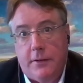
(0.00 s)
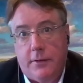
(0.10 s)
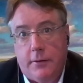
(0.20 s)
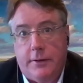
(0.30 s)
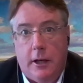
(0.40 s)

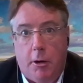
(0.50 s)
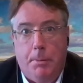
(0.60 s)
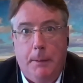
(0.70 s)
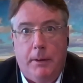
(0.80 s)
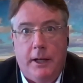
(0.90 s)
because there still are
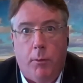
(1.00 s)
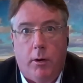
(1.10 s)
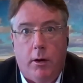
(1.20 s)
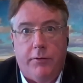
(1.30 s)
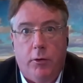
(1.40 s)
people in the
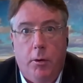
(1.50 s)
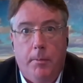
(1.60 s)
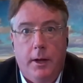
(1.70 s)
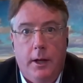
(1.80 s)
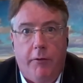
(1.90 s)
world for whom